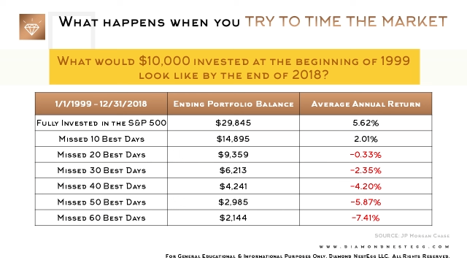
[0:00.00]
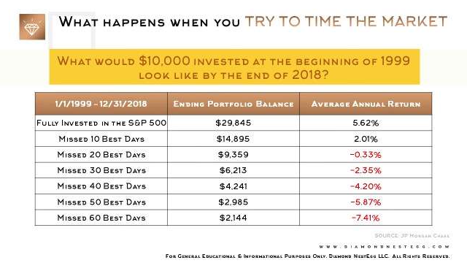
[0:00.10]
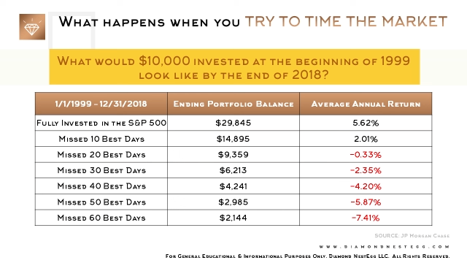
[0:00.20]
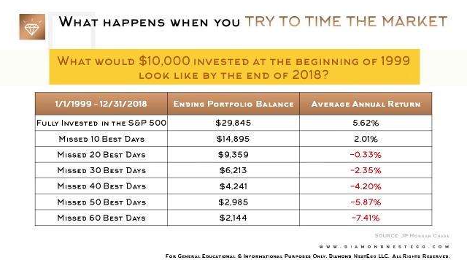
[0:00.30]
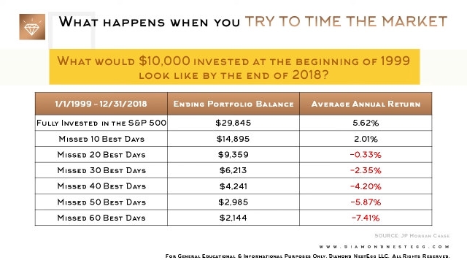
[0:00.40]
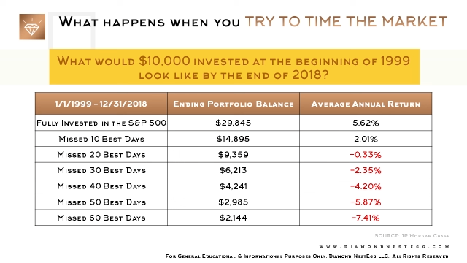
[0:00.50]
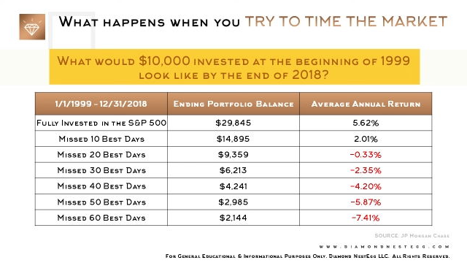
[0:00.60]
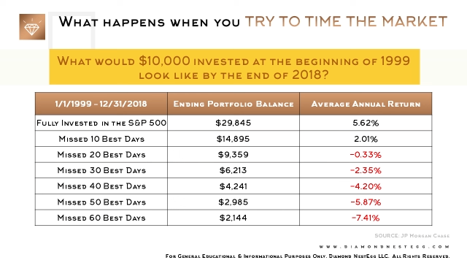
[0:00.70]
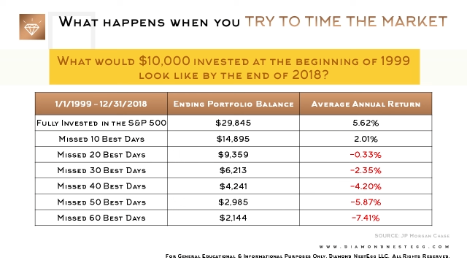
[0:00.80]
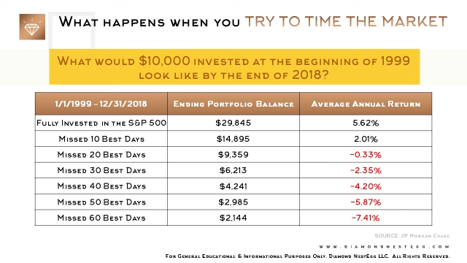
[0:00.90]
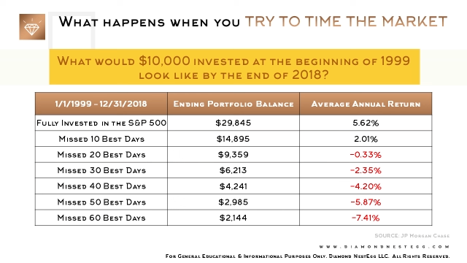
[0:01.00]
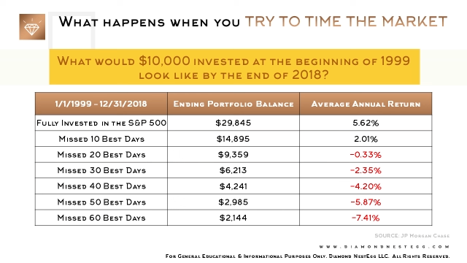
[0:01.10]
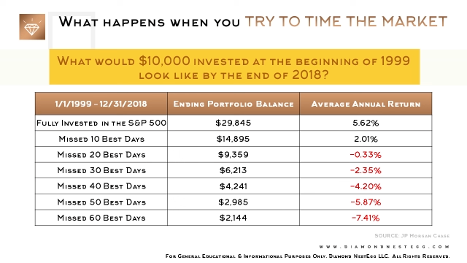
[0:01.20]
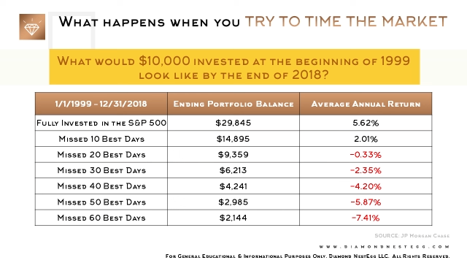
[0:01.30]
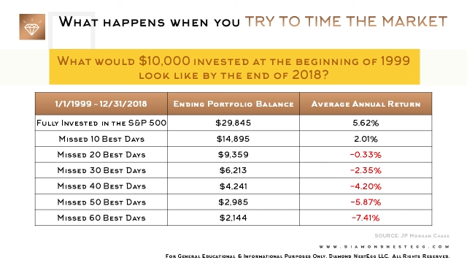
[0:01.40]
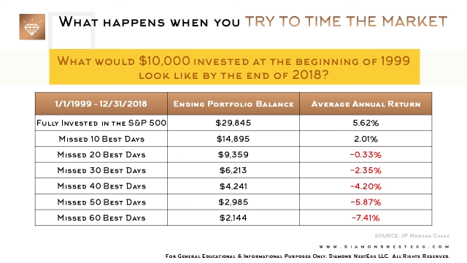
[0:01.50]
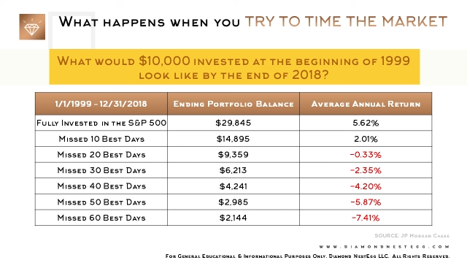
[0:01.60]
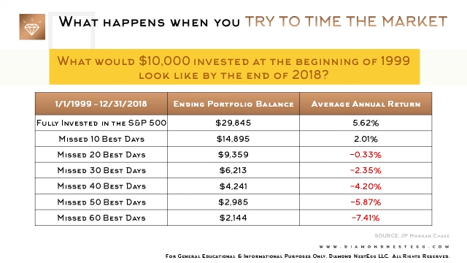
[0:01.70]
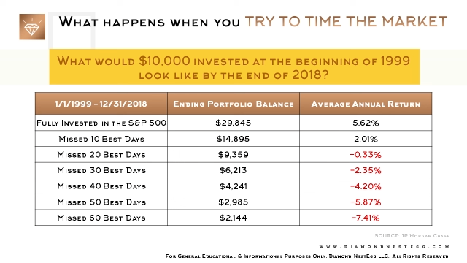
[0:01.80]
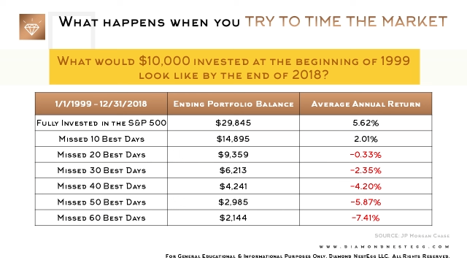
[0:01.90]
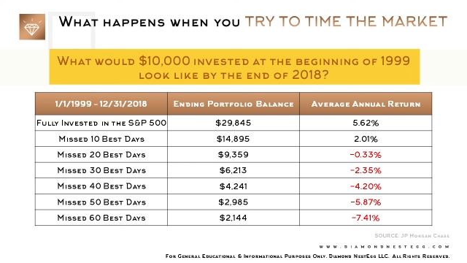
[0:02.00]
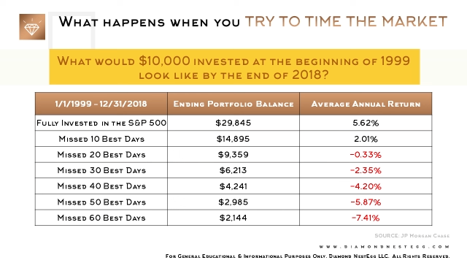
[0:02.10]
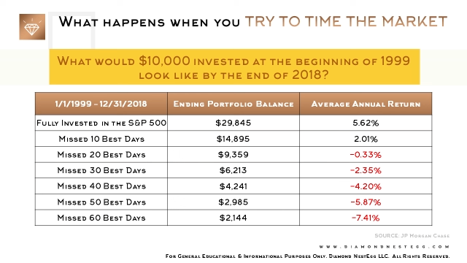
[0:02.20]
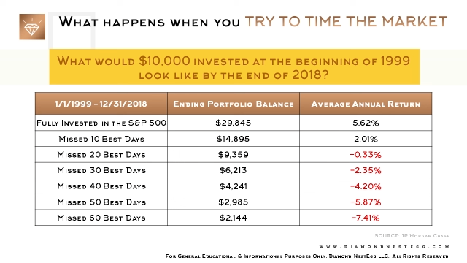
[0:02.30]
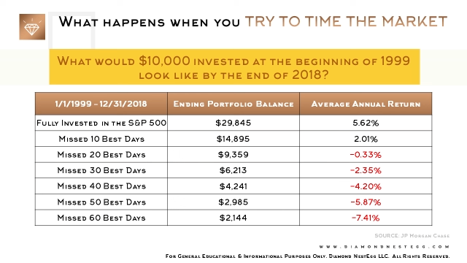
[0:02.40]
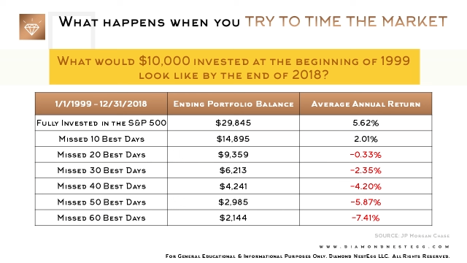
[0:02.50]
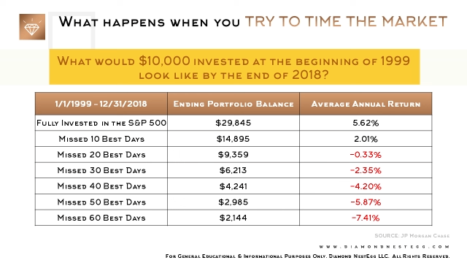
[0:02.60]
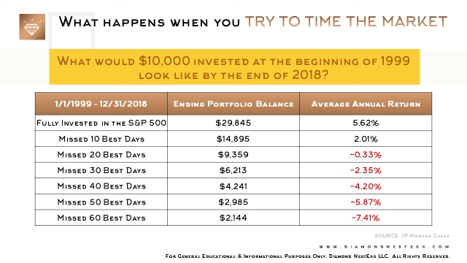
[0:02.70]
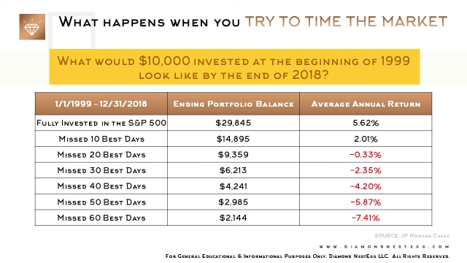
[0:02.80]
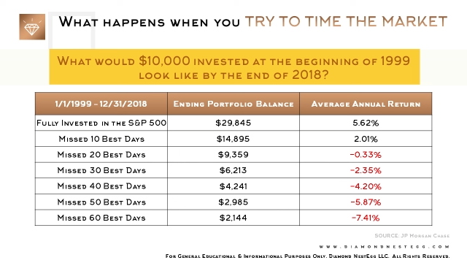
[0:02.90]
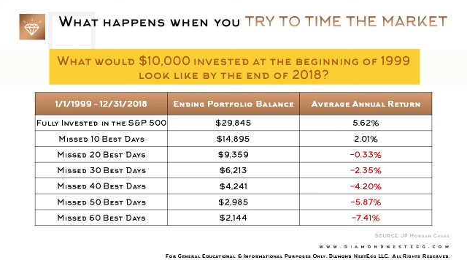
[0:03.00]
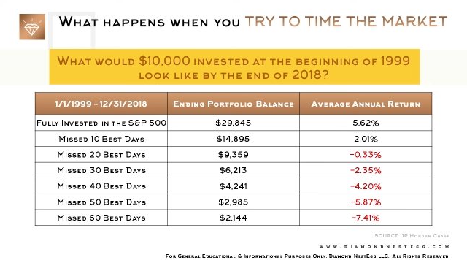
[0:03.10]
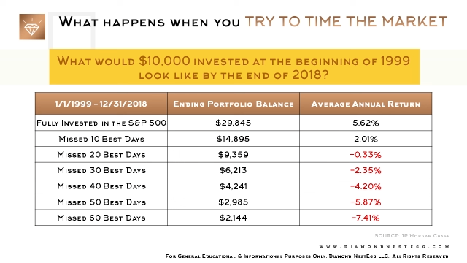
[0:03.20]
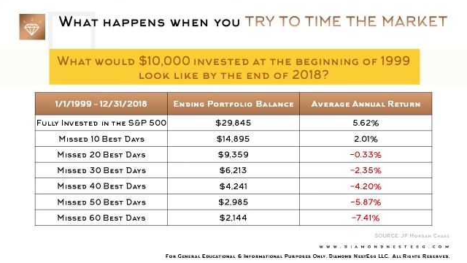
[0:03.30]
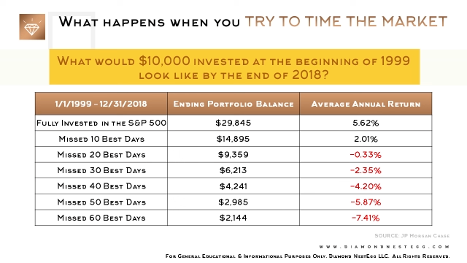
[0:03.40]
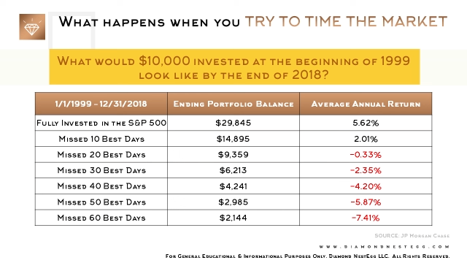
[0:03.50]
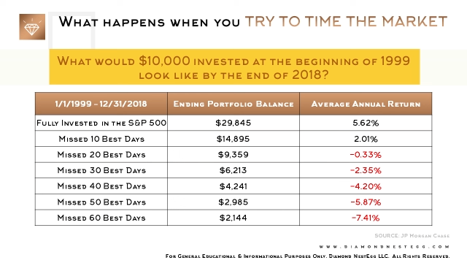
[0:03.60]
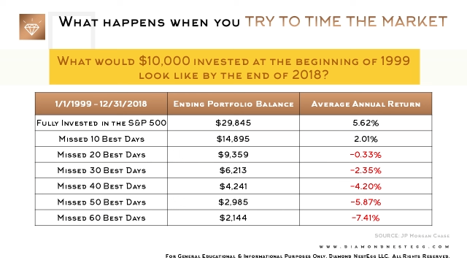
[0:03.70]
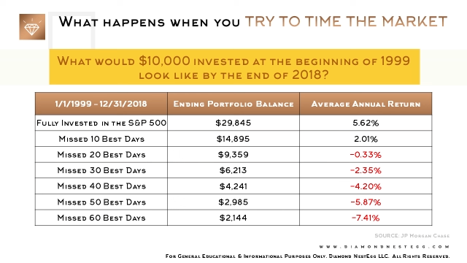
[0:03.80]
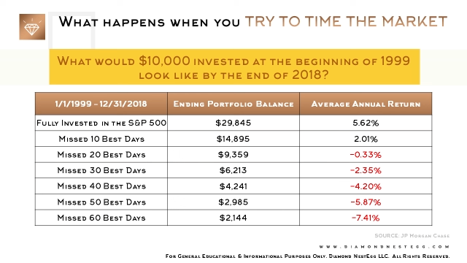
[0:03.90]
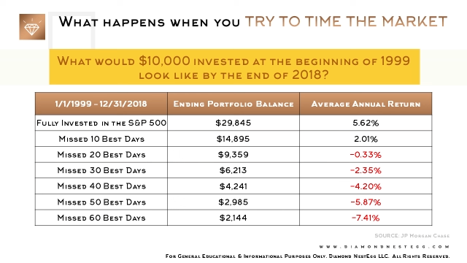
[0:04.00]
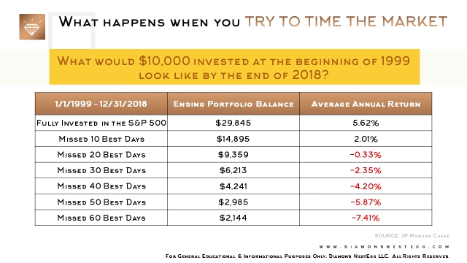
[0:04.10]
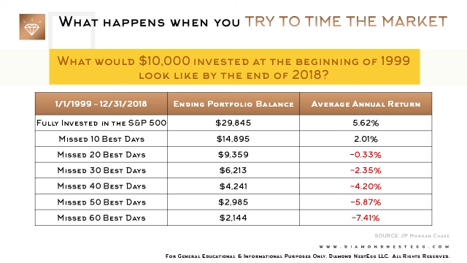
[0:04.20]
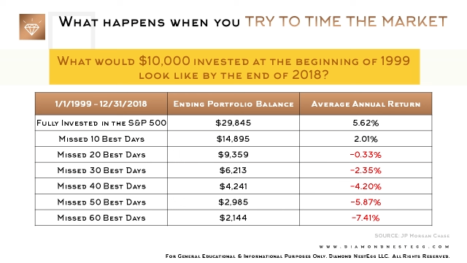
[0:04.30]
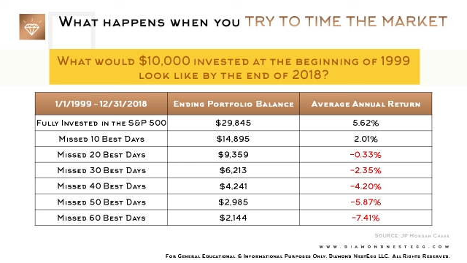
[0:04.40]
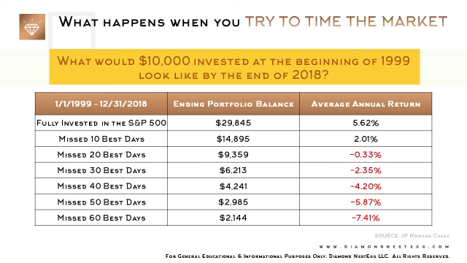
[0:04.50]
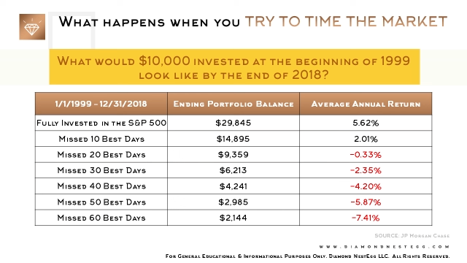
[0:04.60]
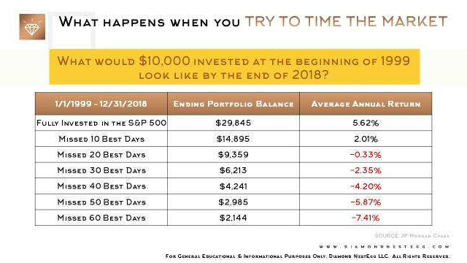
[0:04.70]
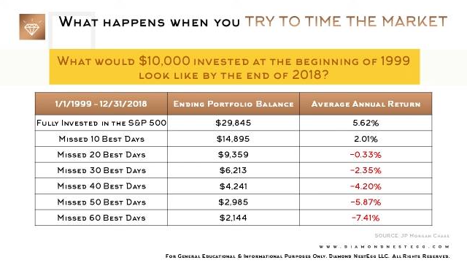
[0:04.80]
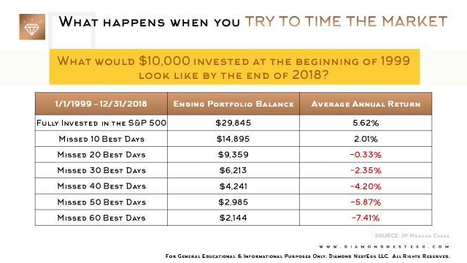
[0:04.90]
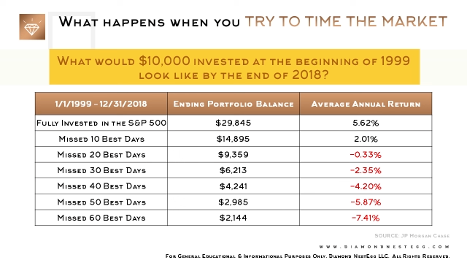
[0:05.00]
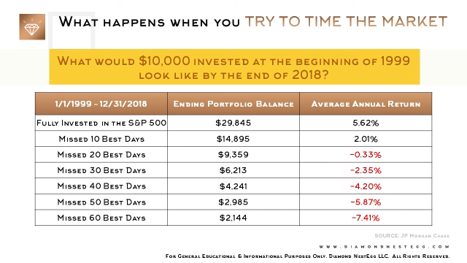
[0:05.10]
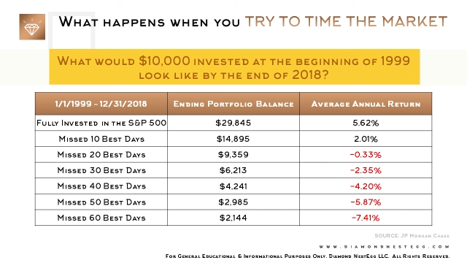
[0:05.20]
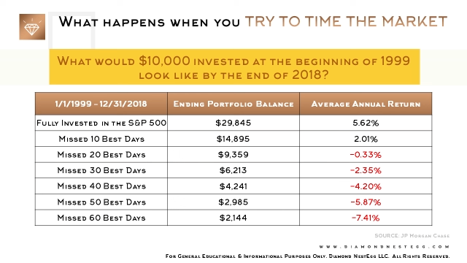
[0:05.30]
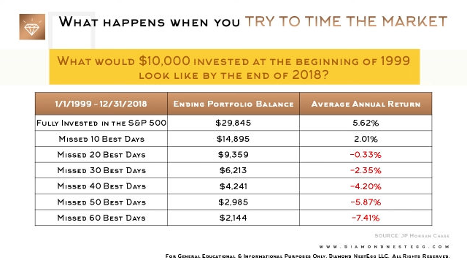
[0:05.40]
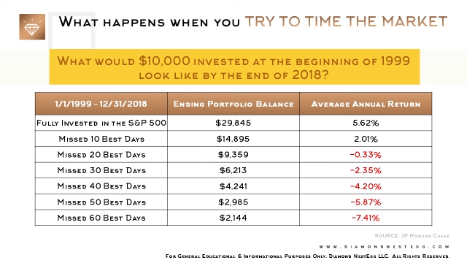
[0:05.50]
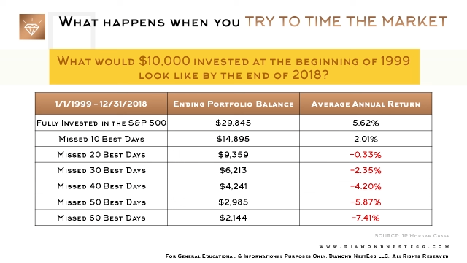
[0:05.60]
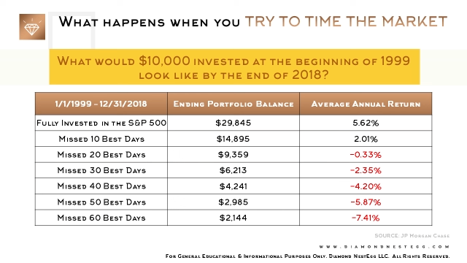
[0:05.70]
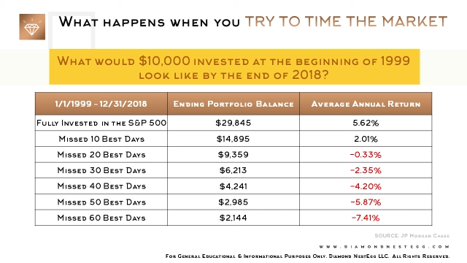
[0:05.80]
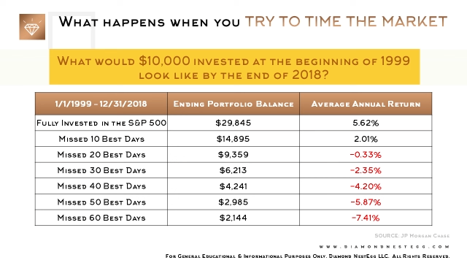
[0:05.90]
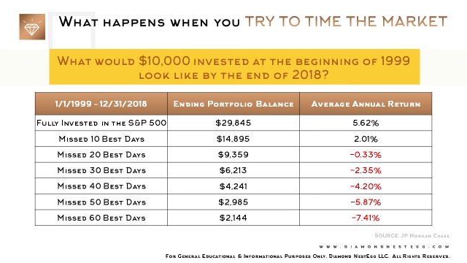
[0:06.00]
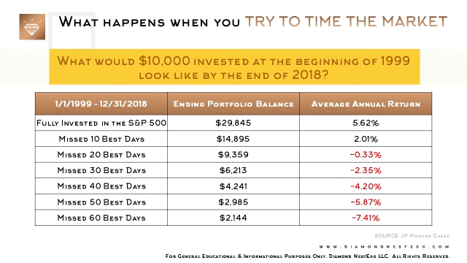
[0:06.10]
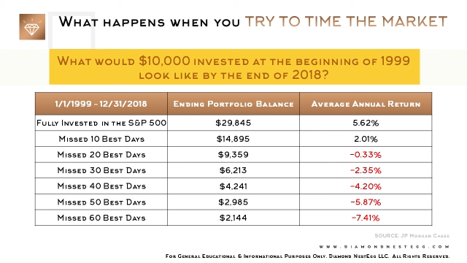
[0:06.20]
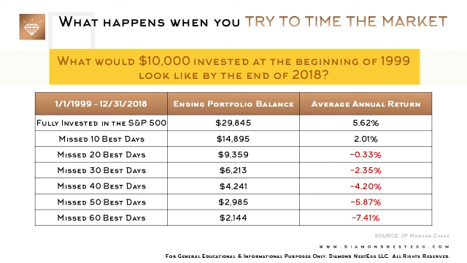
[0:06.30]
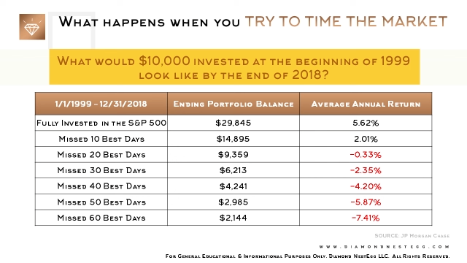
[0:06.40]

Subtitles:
Nobody's mouth can be seen.